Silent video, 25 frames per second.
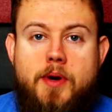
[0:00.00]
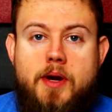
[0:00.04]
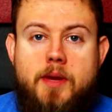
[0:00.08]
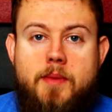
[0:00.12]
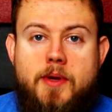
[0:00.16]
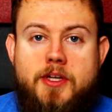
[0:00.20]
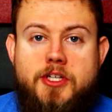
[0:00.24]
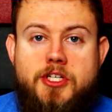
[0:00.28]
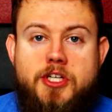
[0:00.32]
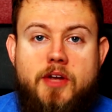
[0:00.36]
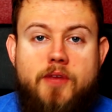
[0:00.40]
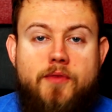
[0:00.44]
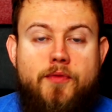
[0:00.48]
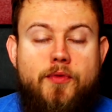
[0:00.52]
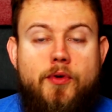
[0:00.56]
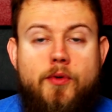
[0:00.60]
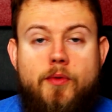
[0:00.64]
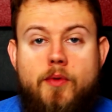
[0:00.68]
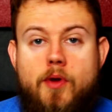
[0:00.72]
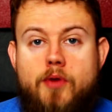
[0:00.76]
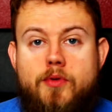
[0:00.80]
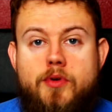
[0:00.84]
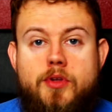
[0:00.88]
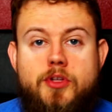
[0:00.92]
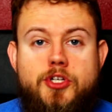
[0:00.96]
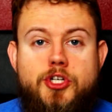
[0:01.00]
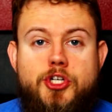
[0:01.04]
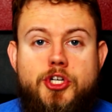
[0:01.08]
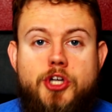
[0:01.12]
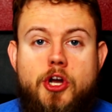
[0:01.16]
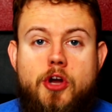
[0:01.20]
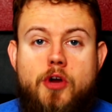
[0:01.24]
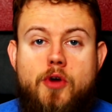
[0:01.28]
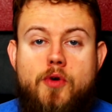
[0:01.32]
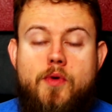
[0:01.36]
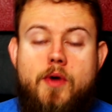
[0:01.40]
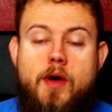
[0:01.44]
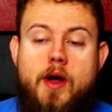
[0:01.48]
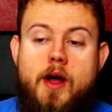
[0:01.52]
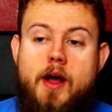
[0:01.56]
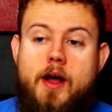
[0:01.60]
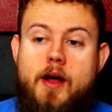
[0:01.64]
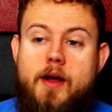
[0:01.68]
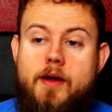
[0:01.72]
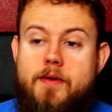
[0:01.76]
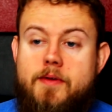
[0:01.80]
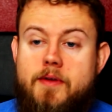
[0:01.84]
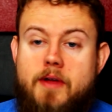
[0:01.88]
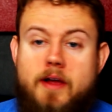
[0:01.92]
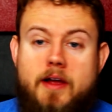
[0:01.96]
pretty much it for Road to the
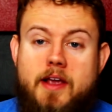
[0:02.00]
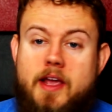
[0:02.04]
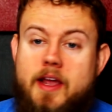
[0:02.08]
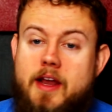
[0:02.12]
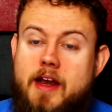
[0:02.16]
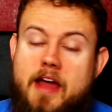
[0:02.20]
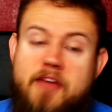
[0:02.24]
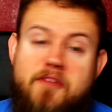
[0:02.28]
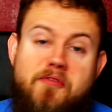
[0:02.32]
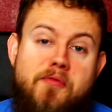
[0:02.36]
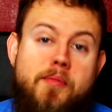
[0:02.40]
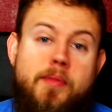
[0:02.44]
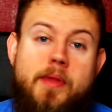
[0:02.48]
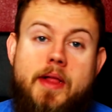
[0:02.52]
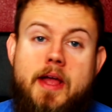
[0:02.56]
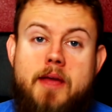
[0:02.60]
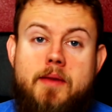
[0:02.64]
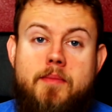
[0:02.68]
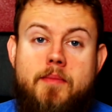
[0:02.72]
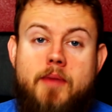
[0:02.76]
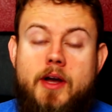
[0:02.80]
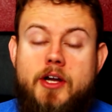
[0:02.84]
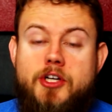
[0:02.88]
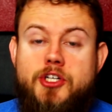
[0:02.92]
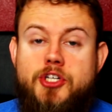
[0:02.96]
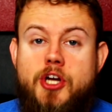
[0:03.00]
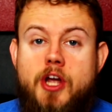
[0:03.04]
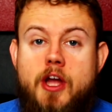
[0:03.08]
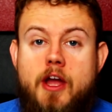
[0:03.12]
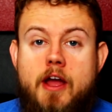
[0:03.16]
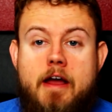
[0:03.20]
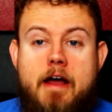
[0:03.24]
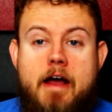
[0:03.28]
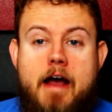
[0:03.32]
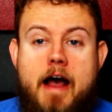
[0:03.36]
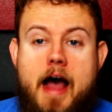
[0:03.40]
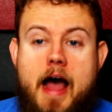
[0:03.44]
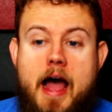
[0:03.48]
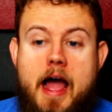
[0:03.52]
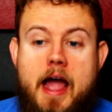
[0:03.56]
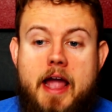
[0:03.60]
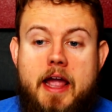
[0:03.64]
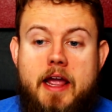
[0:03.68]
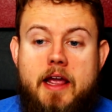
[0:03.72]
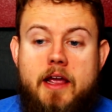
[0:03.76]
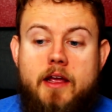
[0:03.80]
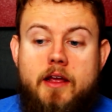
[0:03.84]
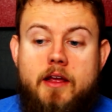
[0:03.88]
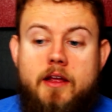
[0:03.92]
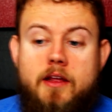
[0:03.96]
Show. Again, I haven't played much.
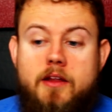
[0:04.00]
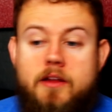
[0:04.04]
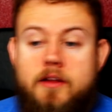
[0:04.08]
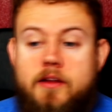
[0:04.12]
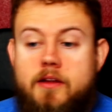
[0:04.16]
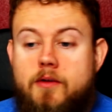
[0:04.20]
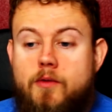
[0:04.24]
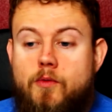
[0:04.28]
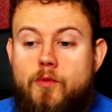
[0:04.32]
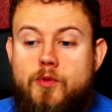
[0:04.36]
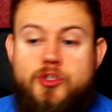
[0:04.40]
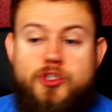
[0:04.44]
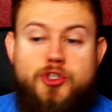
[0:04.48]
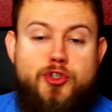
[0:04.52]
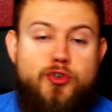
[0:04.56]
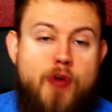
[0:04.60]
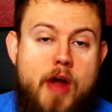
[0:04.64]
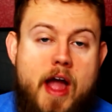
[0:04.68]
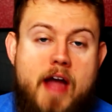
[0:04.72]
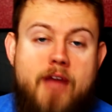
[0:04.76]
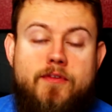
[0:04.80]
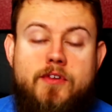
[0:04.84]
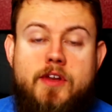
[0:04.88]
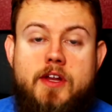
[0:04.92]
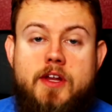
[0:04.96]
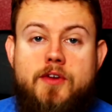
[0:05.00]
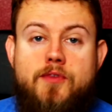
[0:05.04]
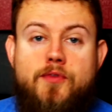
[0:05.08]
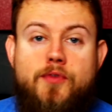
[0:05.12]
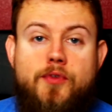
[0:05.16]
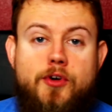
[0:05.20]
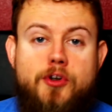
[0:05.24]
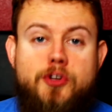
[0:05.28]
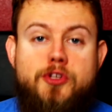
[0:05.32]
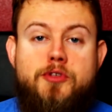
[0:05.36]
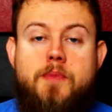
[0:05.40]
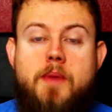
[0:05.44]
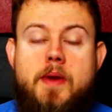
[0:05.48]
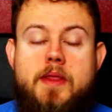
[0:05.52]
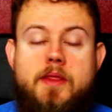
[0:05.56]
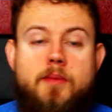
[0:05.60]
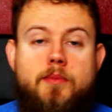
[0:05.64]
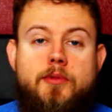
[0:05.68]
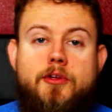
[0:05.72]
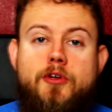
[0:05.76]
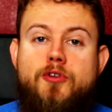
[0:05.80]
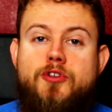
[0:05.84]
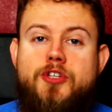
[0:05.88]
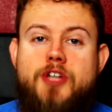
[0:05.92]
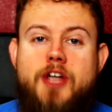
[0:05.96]
I was drafted first by the
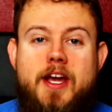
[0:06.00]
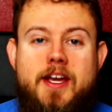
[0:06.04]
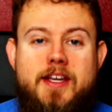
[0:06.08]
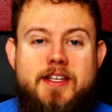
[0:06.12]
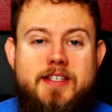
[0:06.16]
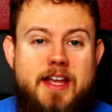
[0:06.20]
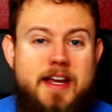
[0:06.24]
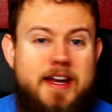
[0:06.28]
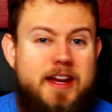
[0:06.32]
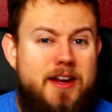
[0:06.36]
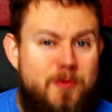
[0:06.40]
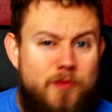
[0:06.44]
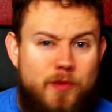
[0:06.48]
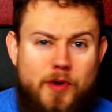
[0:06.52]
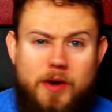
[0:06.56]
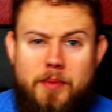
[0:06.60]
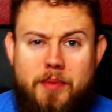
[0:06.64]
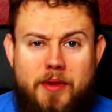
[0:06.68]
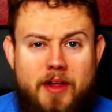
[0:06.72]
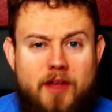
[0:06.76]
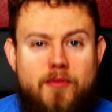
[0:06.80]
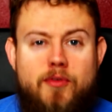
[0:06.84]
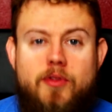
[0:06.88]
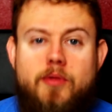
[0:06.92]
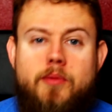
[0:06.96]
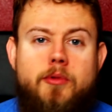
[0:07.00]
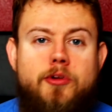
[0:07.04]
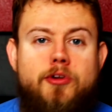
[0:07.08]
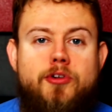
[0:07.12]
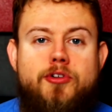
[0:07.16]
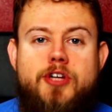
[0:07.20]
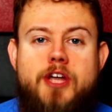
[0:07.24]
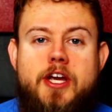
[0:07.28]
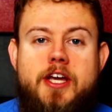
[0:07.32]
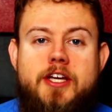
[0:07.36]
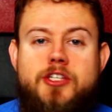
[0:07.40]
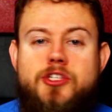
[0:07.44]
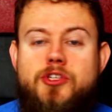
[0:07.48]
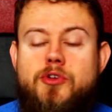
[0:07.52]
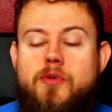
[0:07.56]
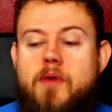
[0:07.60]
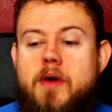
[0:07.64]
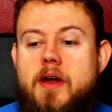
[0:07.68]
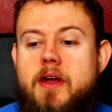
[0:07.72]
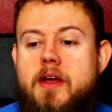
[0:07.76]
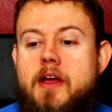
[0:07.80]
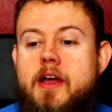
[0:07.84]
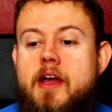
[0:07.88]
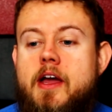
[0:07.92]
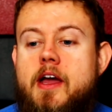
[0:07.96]
Blue Jays. I didn't want to play for the Blue Jays, so
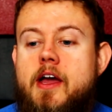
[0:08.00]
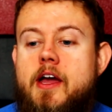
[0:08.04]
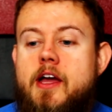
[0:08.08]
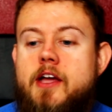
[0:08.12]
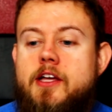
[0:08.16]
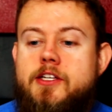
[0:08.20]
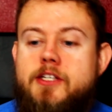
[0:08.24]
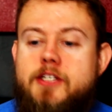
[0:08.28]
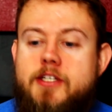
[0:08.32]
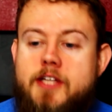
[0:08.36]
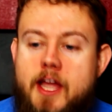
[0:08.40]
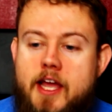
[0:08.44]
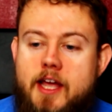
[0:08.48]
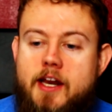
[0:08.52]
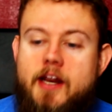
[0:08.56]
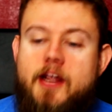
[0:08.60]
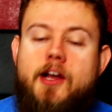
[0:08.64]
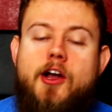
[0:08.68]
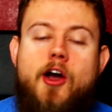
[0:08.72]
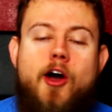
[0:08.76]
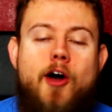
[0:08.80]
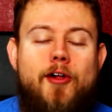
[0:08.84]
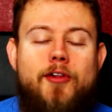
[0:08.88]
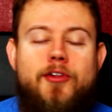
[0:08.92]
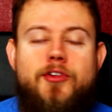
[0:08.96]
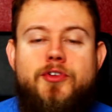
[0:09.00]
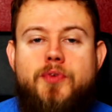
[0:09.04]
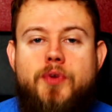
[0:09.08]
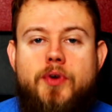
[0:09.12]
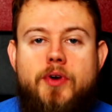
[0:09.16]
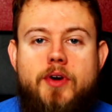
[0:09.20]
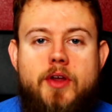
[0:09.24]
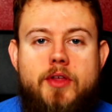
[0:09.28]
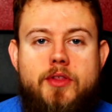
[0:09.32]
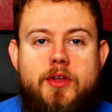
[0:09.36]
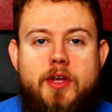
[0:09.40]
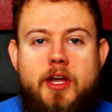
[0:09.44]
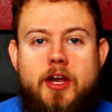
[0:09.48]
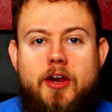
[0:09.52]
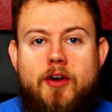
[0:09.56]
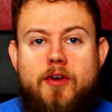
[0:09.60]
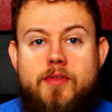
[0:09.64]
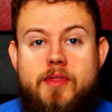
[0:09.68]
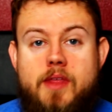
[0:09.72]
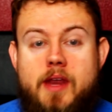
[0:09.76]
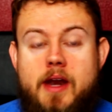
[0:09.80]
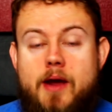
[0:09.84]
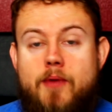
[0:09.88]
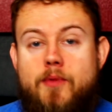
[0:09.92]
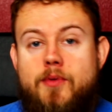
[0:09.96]
I stayed in college for another year,
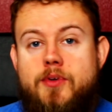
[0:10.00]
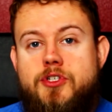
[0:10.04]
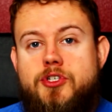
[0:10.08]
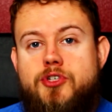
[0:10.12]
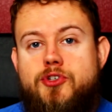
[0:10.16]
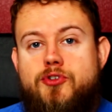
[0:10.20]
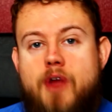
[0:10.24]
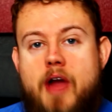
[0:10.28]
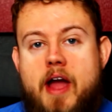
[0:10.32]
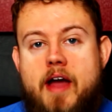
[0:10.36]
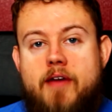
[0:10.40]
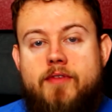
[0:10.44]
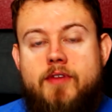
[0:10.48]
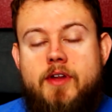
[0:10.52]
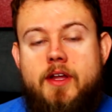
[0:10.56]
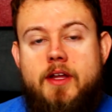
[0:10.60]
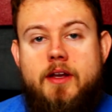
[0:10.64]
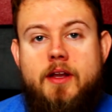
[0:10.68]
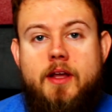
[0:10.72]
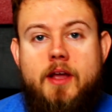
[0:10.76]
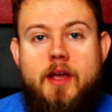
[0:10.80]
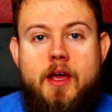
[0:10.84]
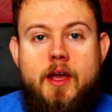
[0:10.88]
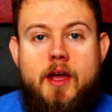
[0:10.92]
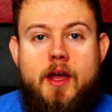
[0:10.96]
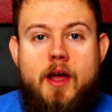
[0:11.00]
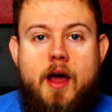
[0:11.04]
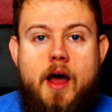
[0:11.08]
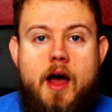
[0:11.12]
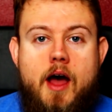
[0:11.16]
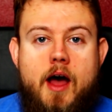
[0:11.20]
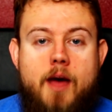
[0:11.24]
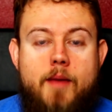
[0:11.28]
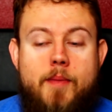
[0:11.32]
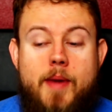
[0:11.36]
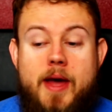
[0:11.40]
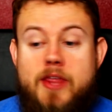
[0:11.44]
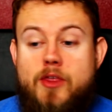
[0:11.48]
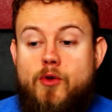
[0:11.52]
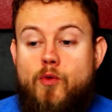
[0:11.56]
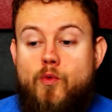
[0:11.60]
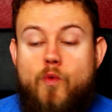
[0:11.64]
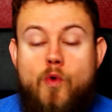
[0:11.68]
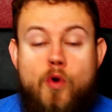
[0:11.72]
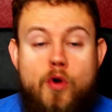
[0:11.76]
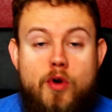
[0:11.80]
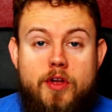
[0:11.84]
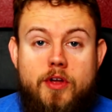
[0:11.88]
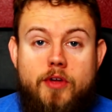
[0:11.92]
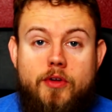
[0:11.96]
and then I was drafted by the
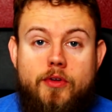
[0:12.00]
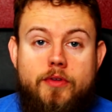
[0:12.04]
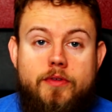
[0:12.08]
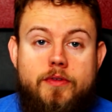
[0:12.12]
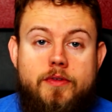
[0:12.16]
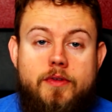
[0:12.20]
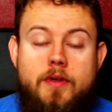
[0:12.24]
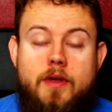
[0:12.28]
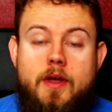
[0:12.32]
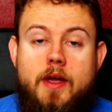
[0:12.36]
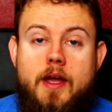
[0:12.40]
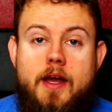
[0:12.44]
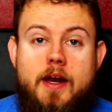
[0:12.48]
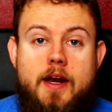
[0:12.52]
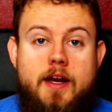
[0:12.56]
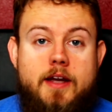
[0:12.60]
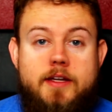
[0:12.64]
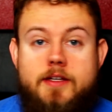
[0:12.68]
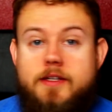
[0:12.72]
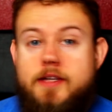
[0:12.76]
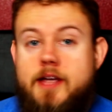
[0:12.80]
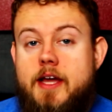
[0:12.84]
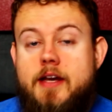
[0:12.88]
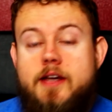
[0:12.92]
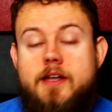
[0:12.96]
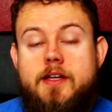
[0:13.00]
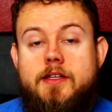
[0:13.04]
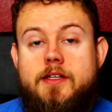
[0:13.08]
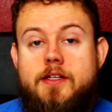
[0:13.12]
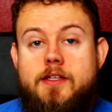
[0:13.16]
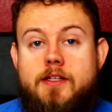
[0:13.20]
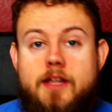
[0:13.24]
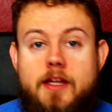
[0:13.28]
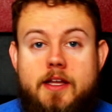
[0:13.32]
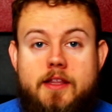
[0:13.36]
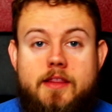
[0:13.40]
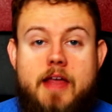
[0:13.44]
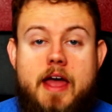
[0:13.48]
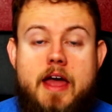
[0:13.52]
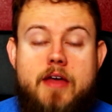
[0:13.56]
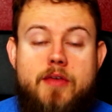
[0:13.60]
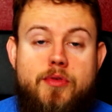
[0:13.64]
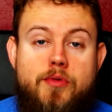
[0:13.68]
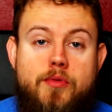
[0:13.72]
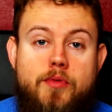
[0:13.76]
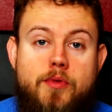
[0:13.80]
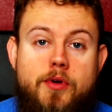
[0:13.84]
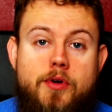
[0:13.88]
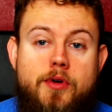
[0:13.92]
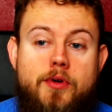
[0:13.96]
Royals, and I decided to stick that
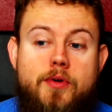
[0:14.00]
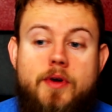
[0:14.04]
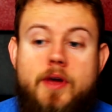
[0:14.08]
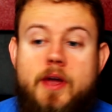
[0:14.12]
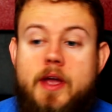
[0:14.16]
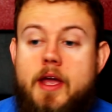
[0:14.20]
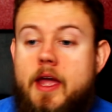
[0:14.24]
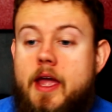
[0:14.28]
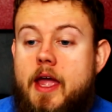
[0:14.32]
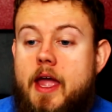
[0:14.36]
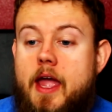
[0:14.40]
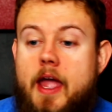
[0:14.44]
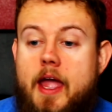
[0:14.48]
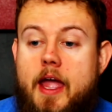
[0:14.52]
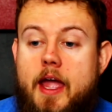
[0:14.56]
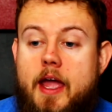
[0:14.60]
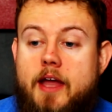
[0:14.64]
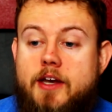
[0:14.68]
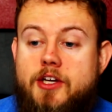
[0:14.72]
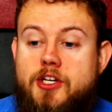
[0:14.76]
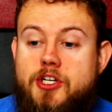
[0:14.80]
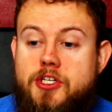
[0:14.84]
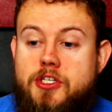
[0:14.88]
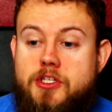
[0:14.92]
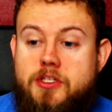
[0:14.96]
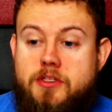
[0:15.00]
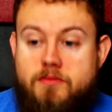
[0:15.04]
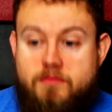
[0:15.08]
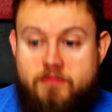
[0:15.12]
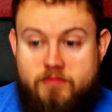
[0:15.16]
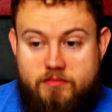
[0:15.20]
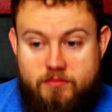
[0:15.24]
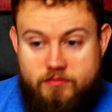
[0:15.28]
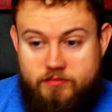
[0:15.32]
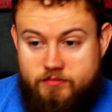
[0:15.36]
through and just